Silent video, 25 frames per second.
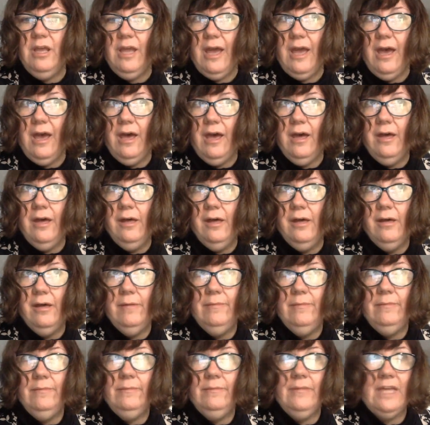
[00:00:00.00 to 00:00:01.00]

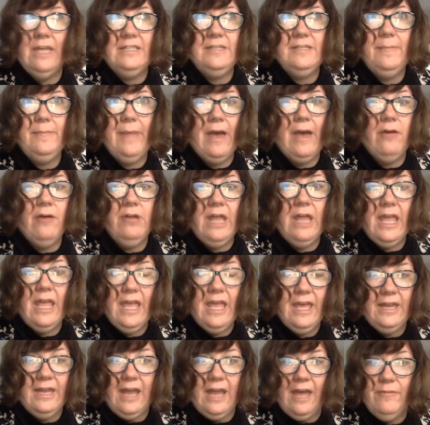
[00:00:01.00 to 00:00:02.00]
That's about
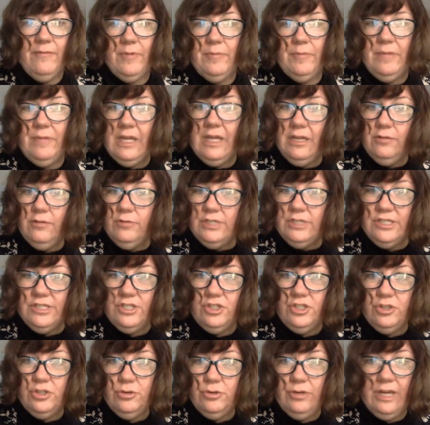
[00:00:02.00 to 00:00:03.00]
it. I've been meeting with
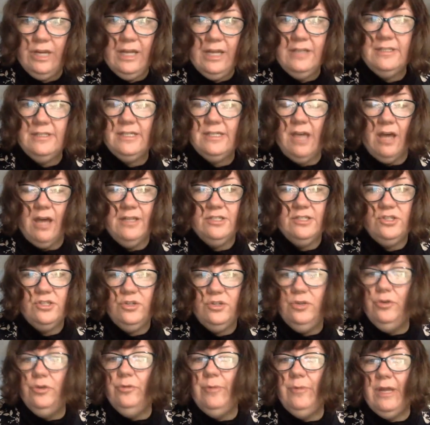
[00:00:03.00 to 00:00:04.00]
students on
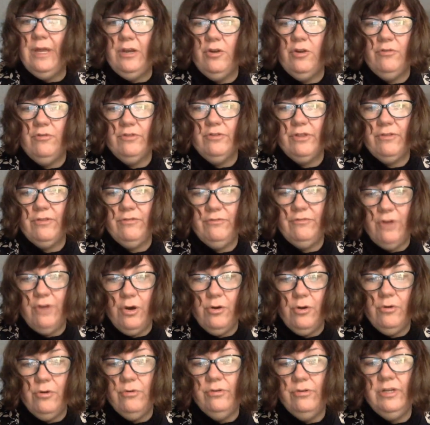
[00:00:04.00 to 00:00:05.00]
Zoom and over the
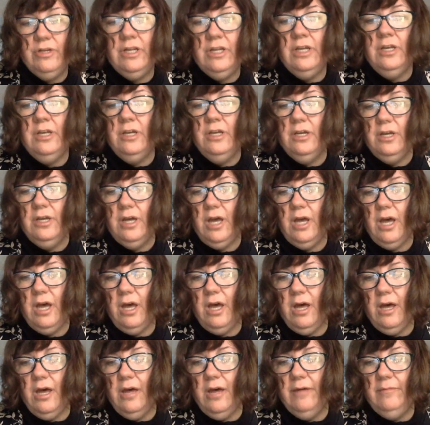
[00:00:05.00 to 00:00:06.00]
phone.
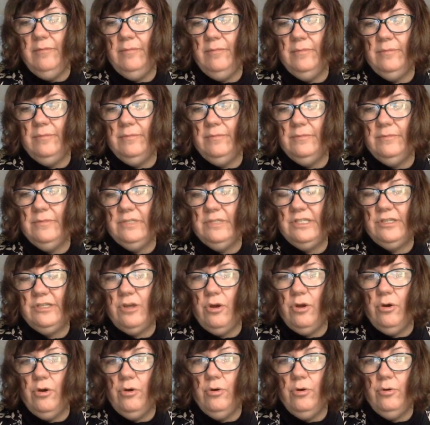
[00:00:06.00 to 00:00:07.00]

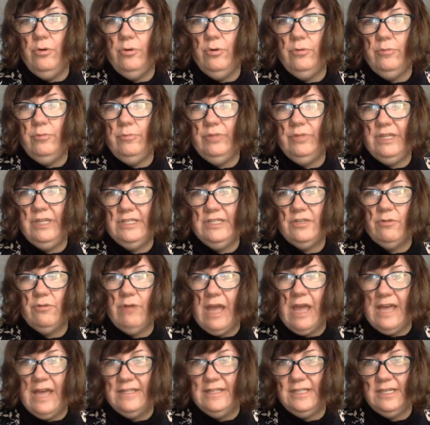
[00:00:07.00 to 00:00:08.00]
So please don't
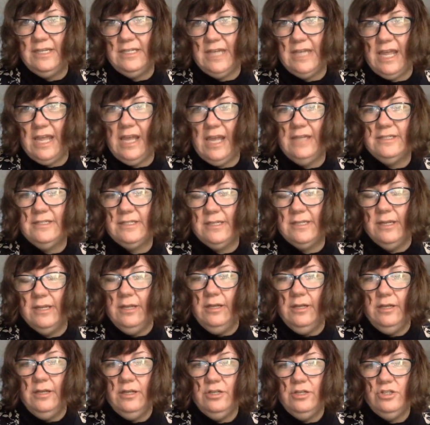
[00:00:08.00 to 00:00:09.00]
hesitate
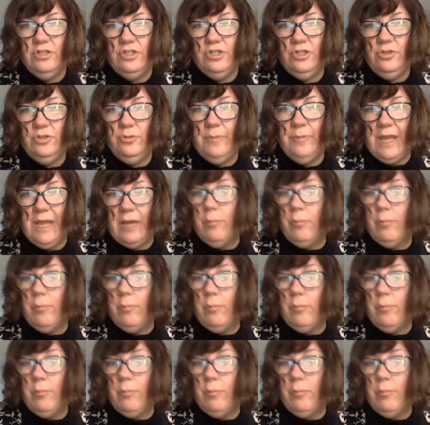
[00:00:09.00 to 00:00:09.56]
to make